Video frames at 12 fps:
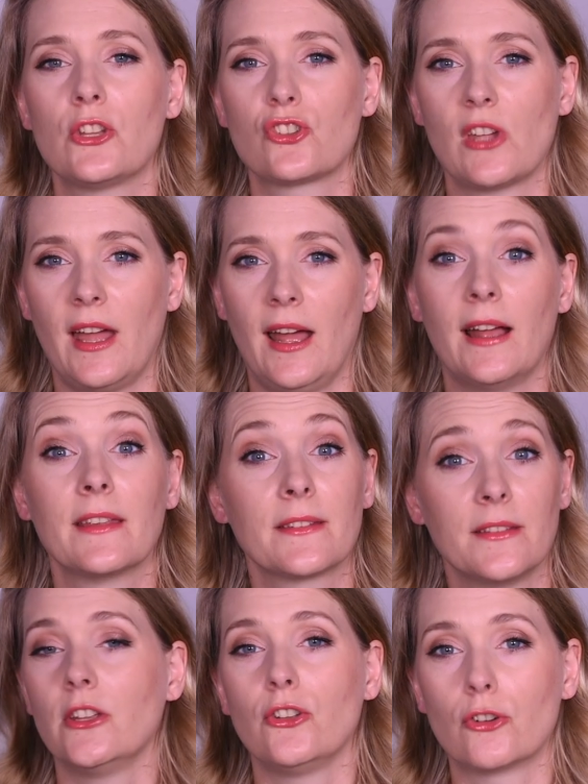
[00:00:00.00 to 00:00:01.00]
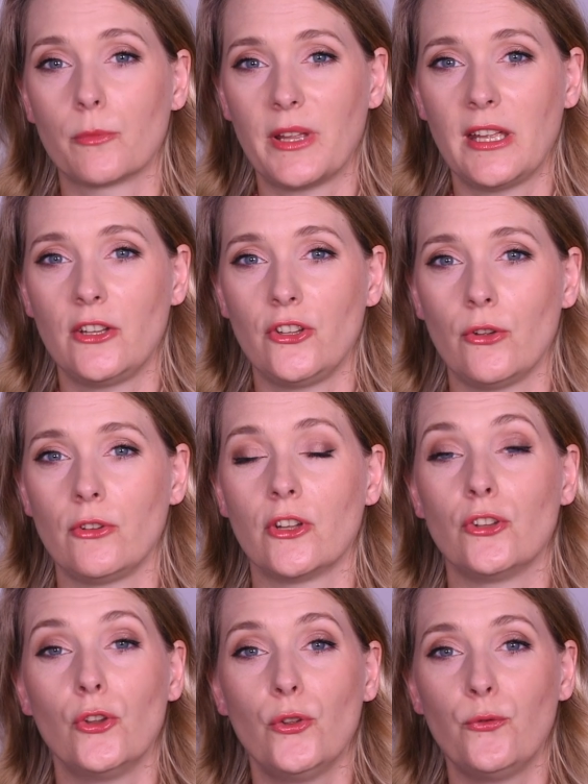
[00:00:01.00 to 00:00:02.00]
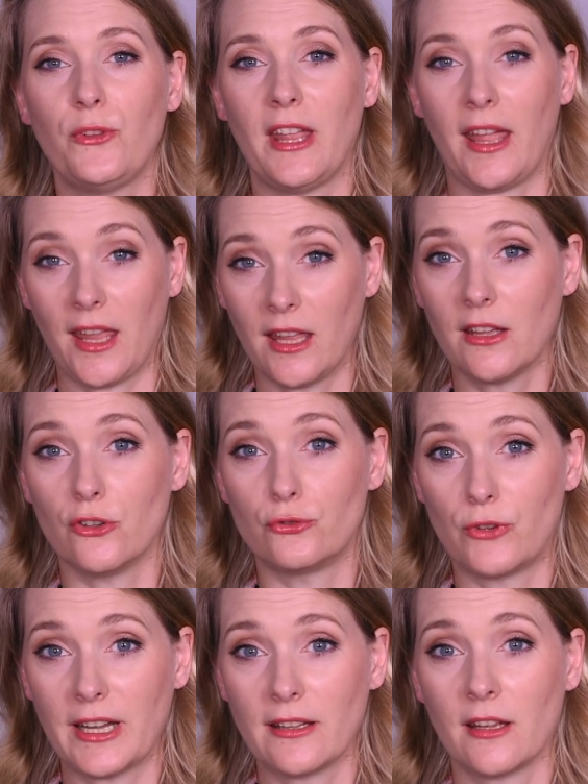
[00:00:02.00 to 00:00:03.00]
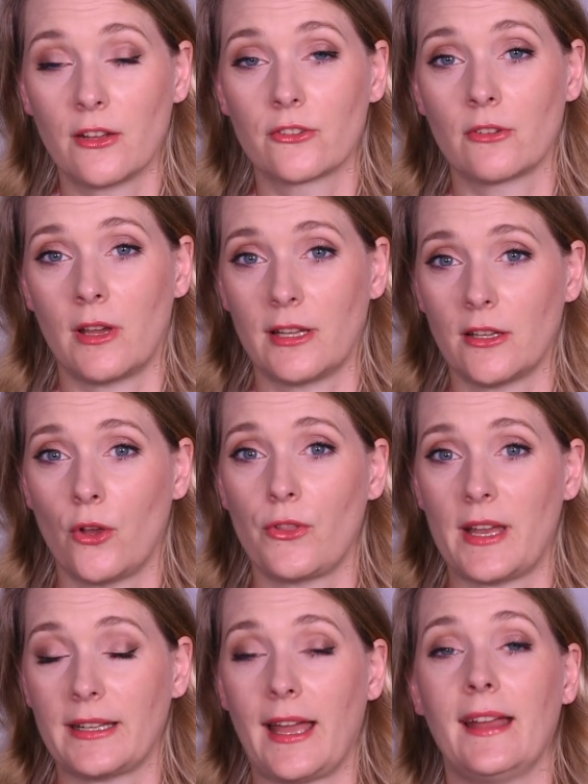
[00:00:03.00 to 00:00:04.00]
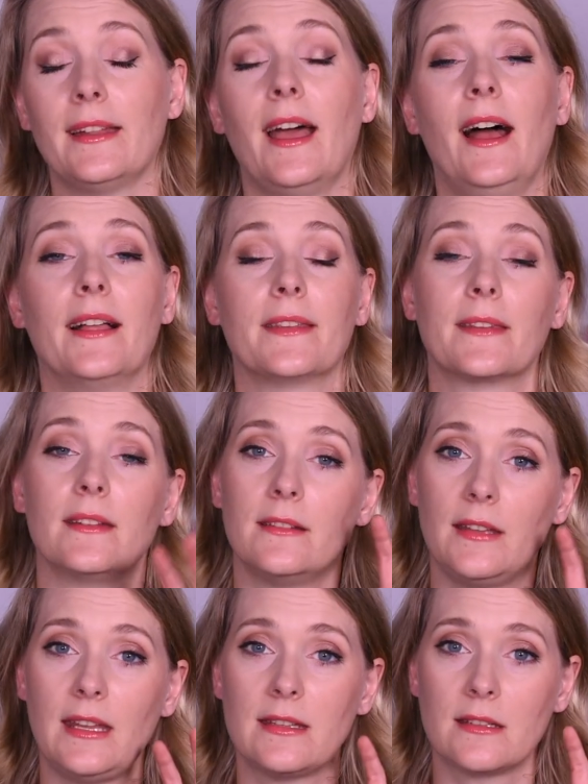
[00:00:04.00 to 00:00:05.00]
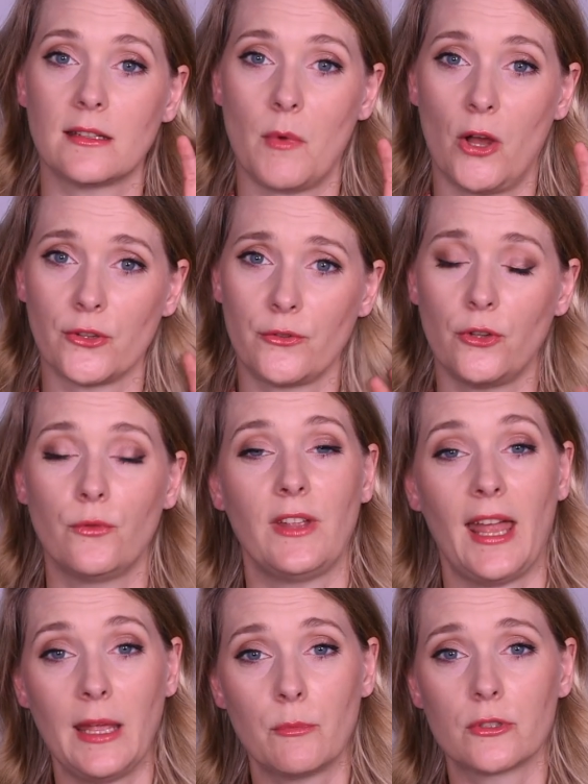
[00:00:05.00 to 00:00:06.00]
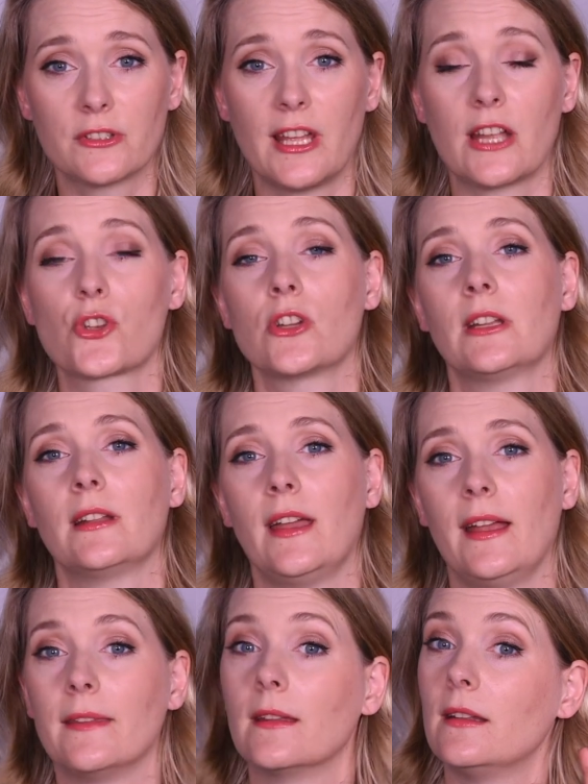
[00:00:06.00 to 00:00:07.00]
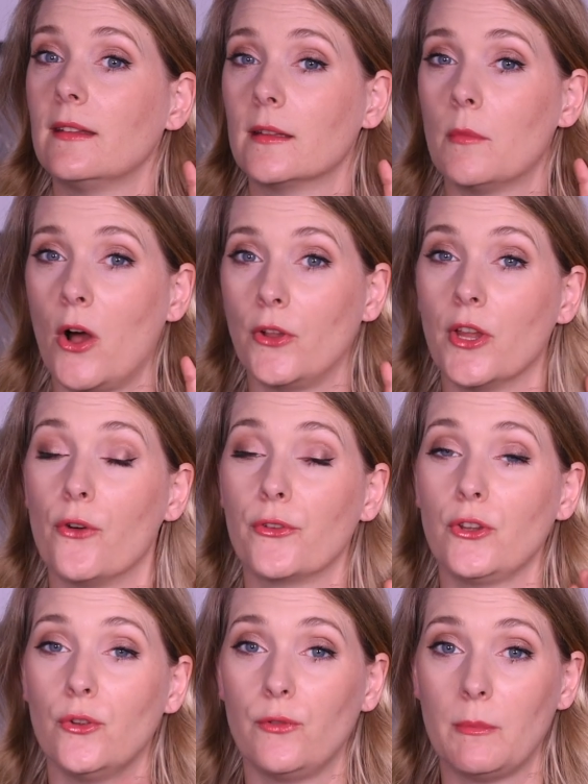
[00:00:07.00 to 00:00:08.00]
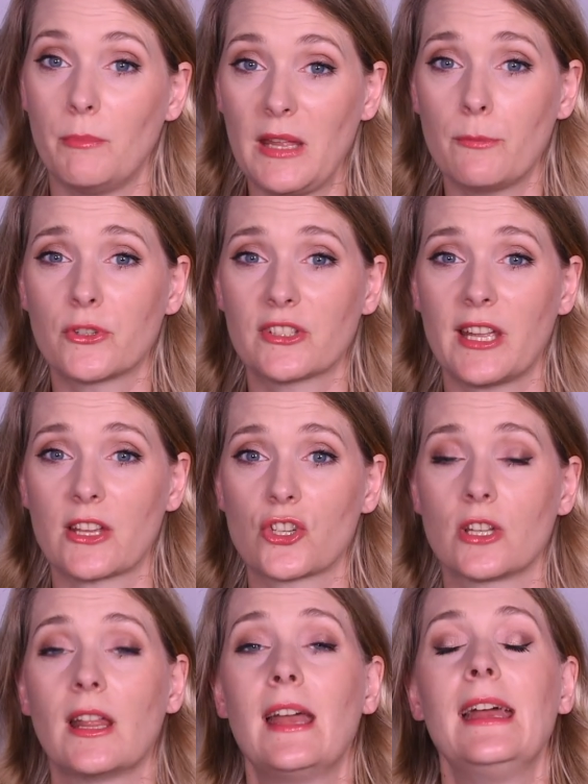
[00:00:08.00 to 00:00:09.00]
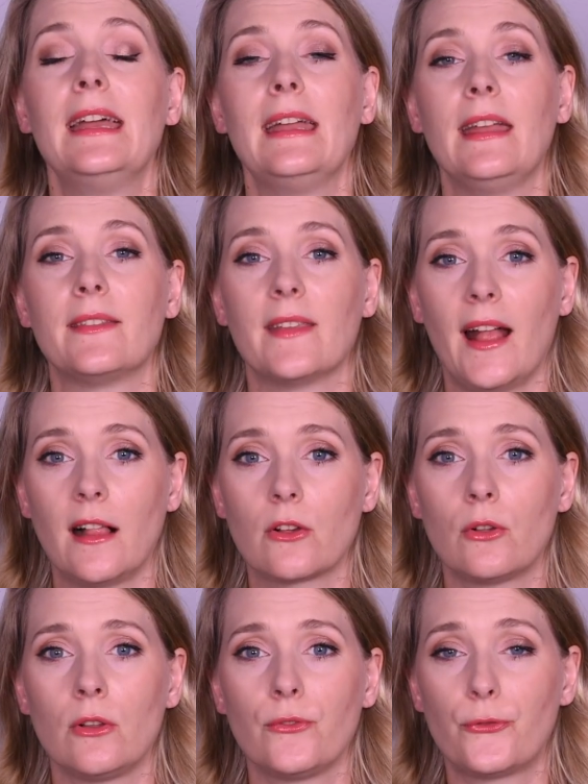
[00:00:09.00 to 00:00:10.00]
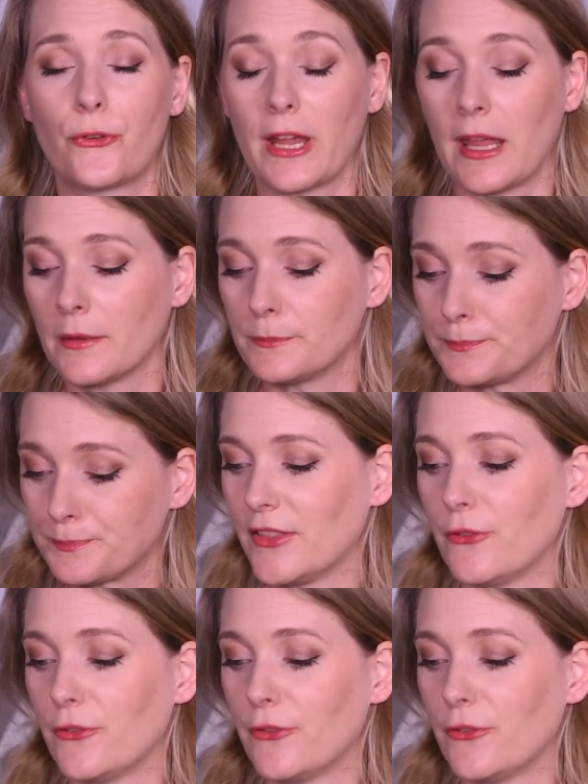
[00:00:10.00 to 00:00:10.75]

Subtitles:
which has the European Union UVA rating, so I know that it has a decent amount of UVA protection, it has a decent amount of UVB protection, it's alcohol free.